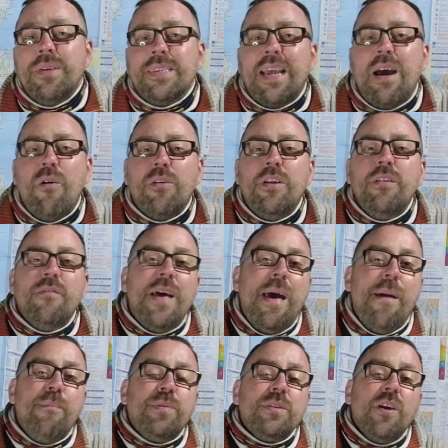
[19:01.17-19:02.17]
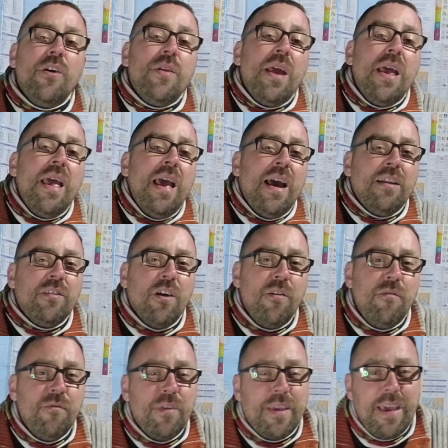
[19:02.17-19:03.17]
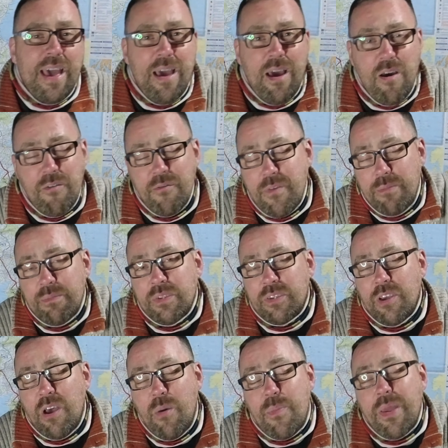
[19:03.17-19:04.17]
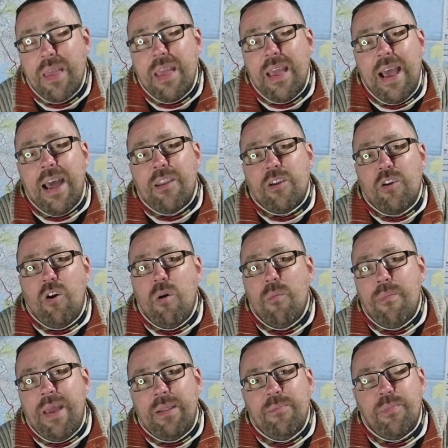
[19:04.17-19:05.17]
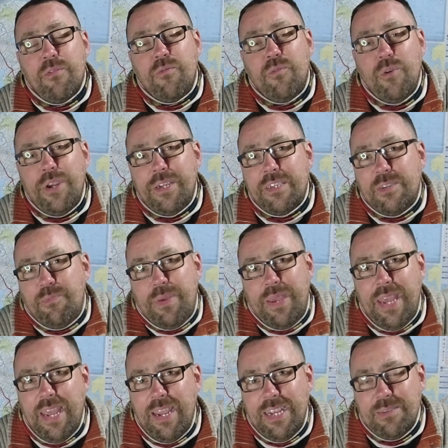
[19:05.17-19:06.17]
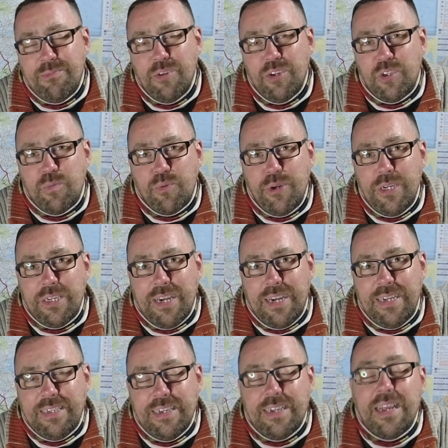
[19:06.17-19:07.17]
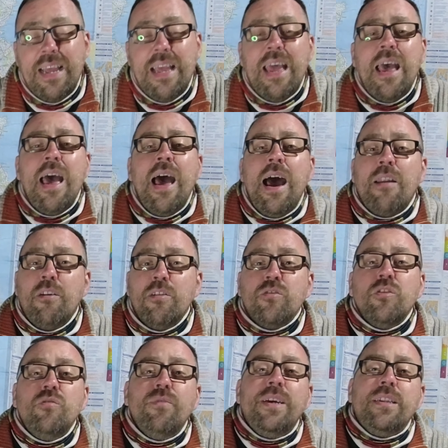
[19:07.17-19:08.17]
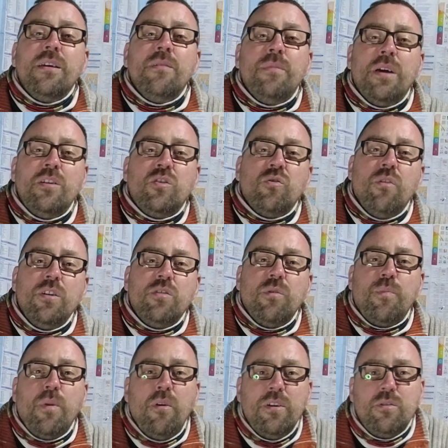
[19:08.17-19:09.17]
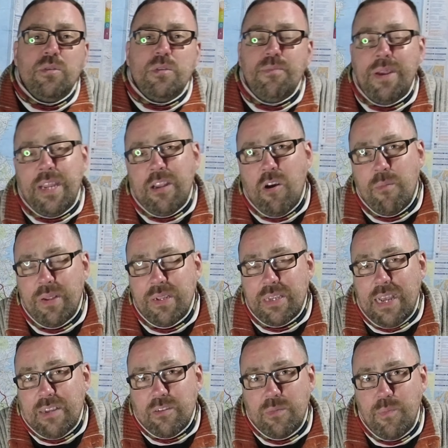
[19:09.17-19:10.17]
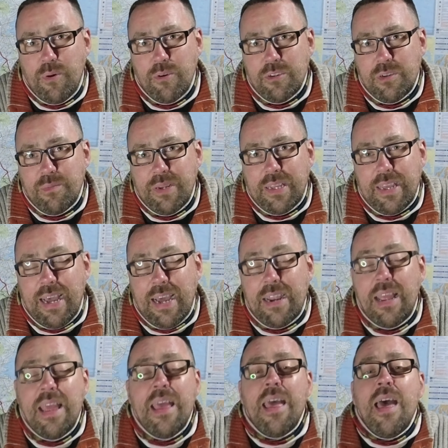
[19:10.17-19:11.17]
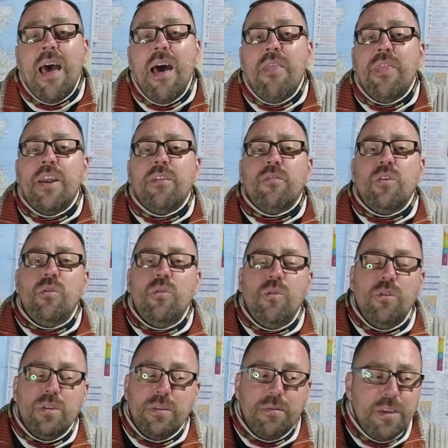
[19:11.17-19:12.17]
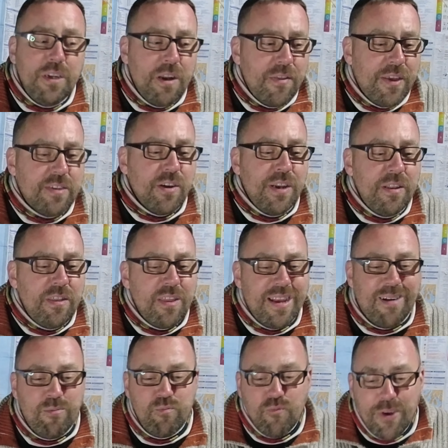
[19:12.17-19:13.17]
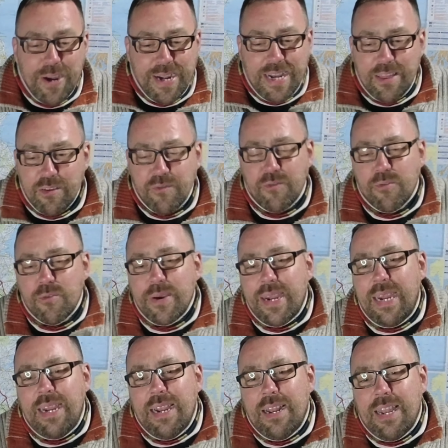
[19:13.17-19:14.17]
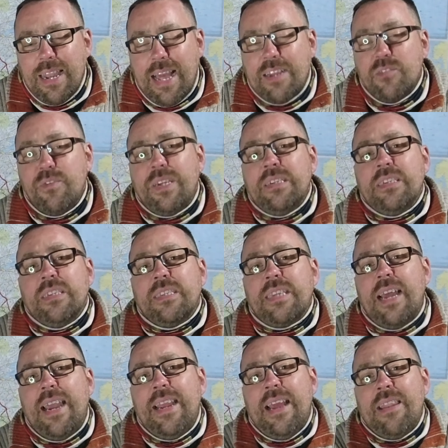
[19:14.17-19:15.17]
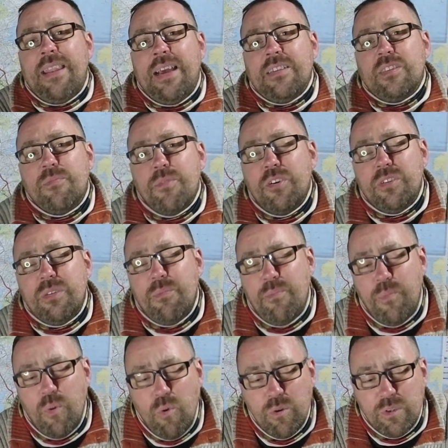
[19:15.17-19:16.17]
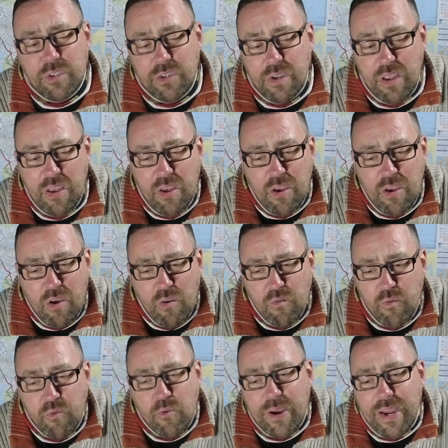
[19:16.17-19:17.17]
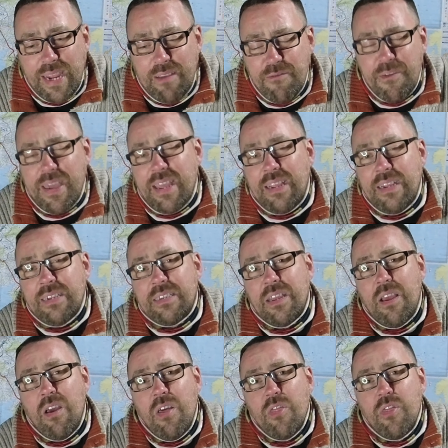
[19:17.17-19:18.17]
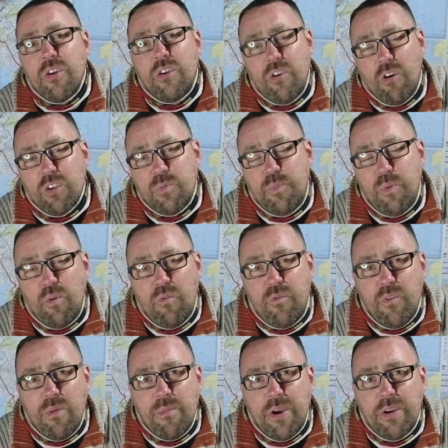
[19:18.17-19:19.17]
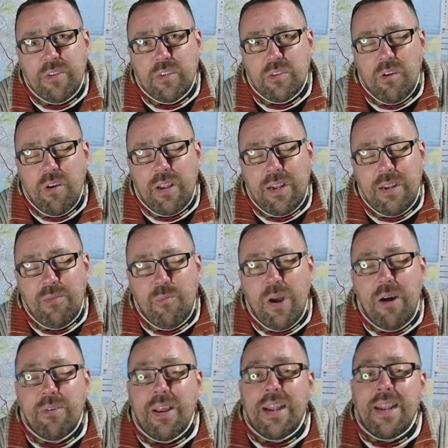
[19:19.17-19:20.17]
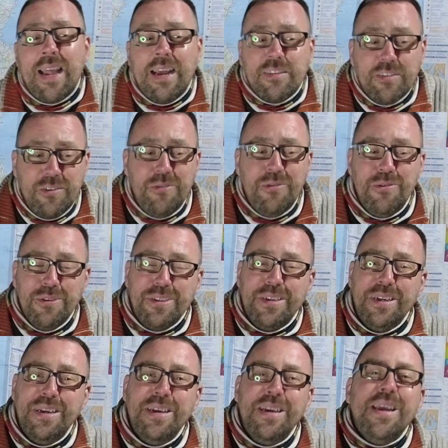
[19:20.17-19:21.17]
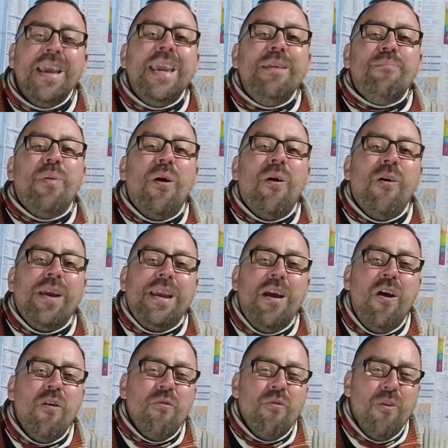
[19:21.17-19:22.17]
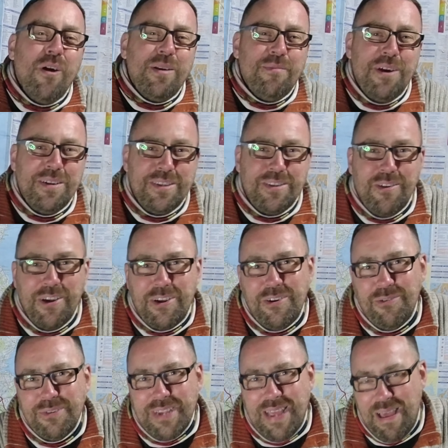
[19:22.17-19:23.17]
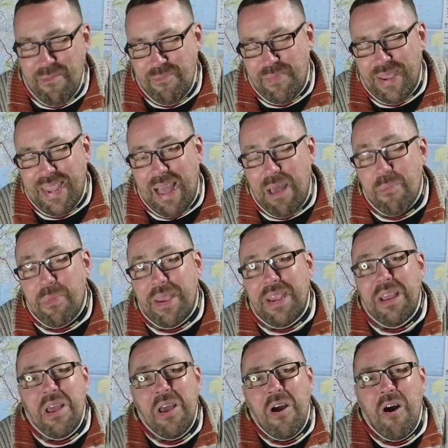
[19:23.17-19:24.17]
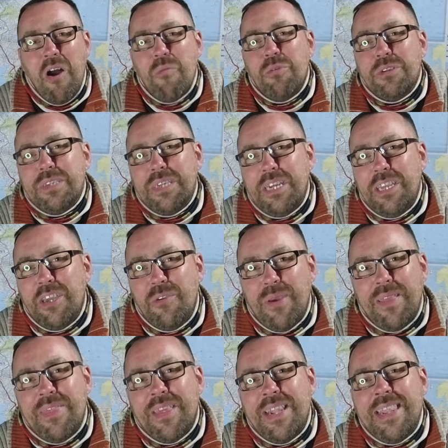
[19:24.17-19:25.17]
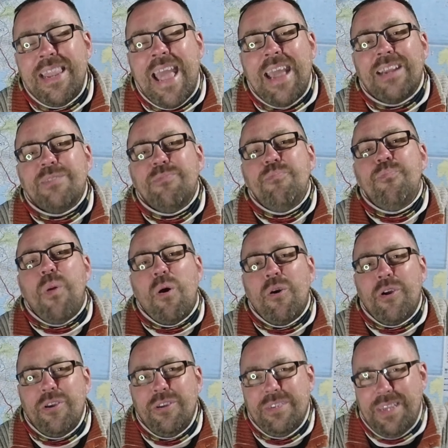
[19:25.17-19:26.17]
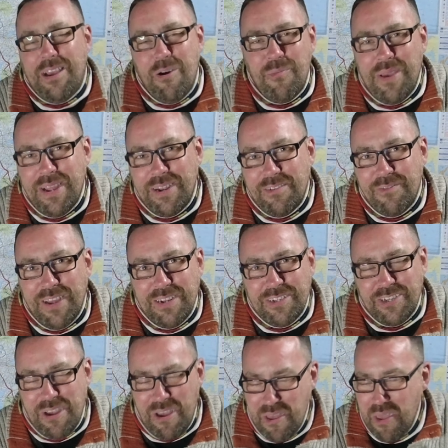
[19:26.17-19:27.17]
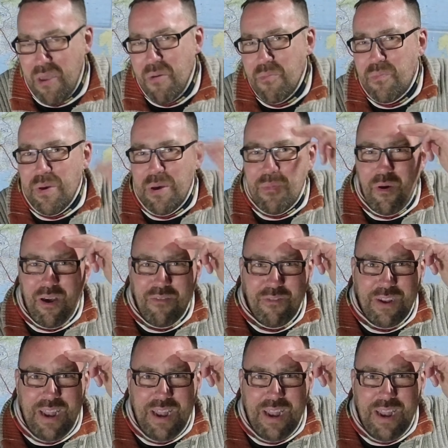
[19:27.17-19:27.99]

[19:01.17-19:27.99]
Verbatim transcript: miss out on another episode. And don't forget, a thumbs up and a comment before you disappear is much appreciated, and I do read them and try to reply to as many comments as I possibly can. And then of course, you know, there's only now really the three last things to say, and that's the most important three things, the gospel for the motorcycling world, and that's of course eat pie, ride motorcycles, and be happy. I will see you in the next bonkers Helmet Head adventure. Bye bye for